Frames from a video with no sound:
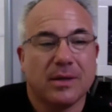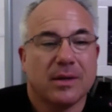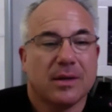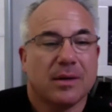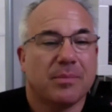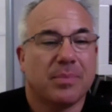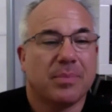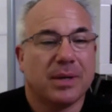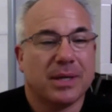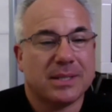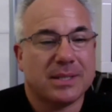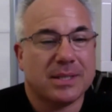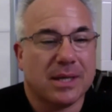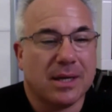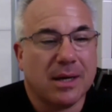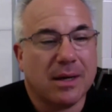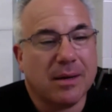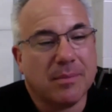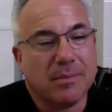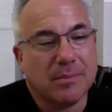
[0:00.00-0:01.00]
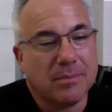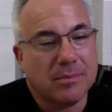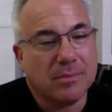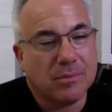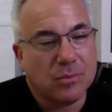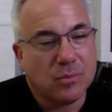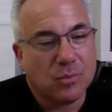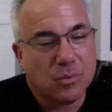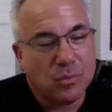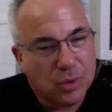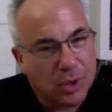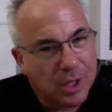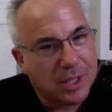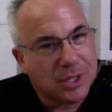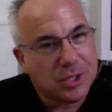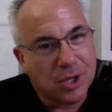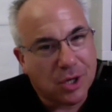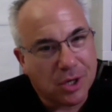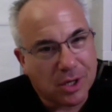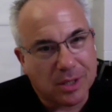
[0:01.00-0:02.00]
But we're
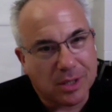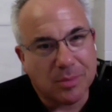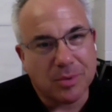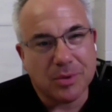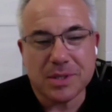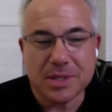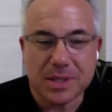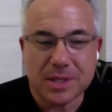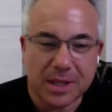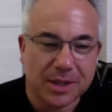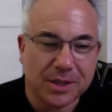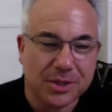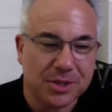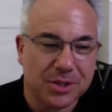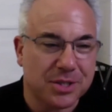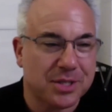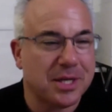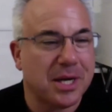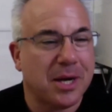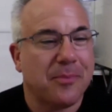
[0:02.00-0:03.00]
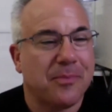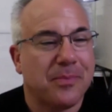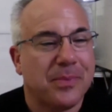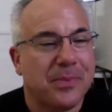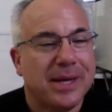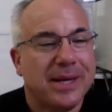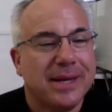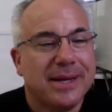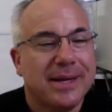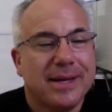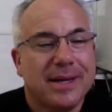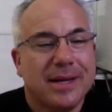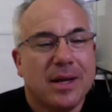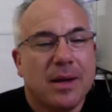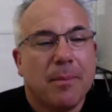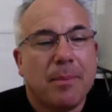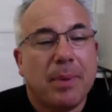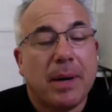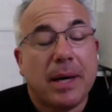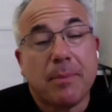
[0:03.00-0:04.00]
not talking about selling just now.
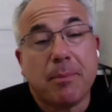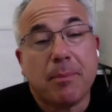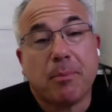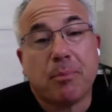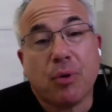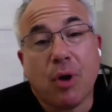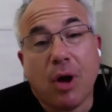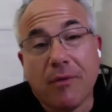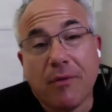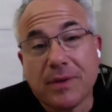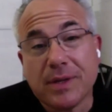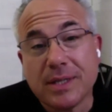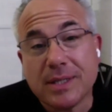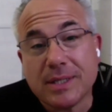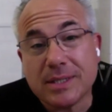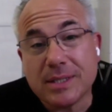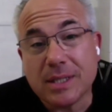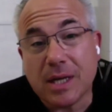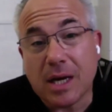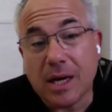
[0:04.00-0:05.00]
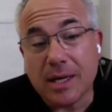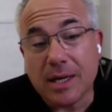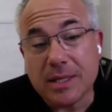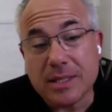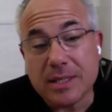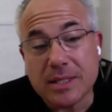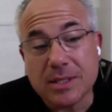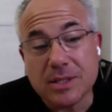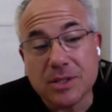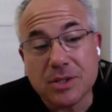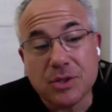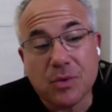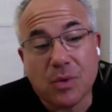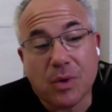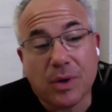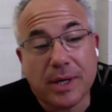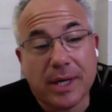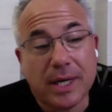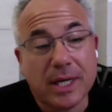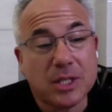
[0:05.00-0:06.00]
But profit ties into
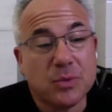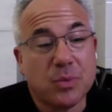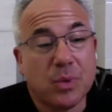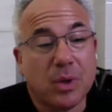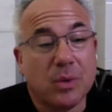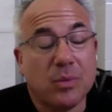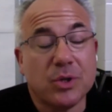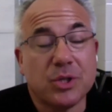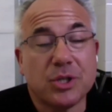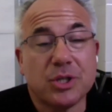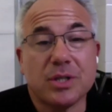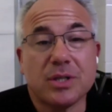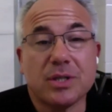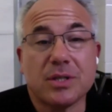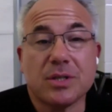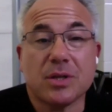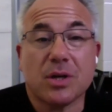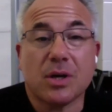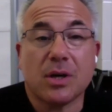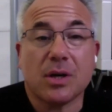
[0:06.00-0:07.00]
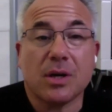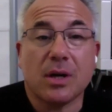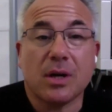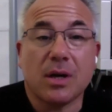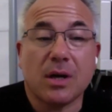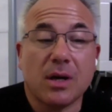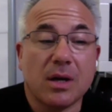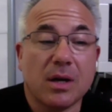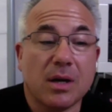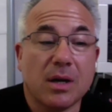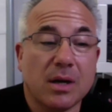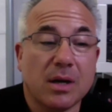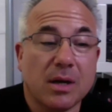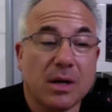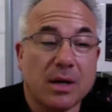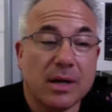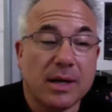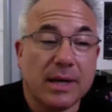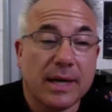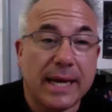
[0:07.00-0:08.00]
our next one, which is 8.
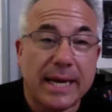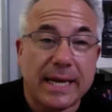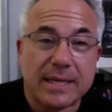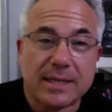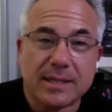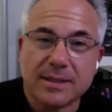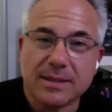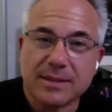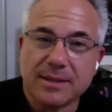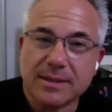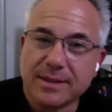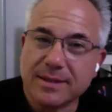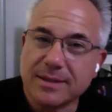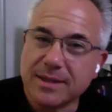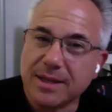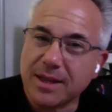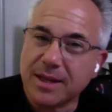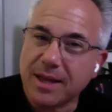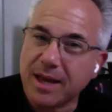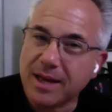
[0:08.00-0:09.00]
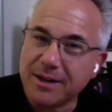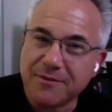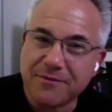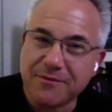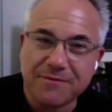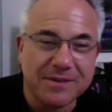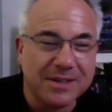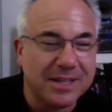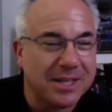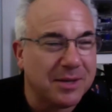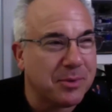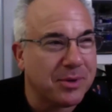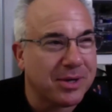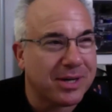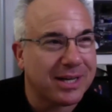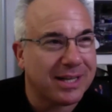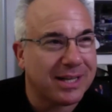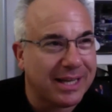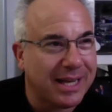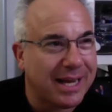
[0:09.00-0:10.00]
I had a feeling we were
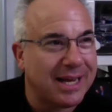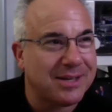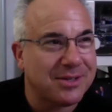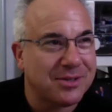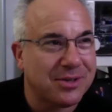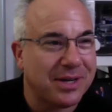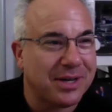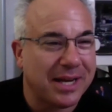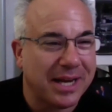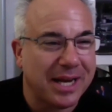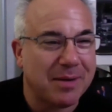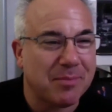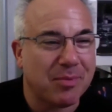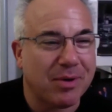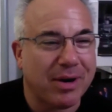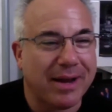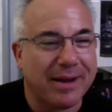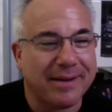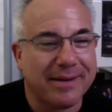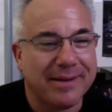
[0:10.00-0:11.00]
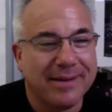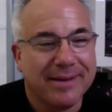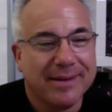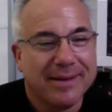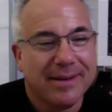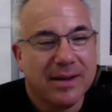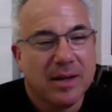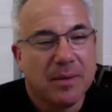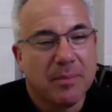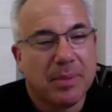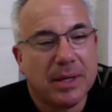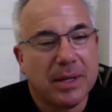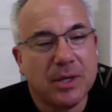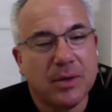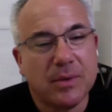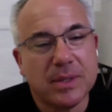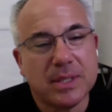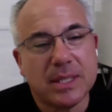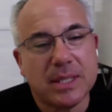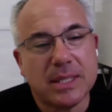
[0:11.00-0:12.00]
going to land on 8, Brad. But
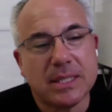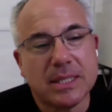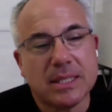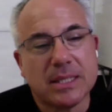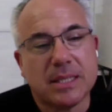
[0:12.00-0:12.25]
it's the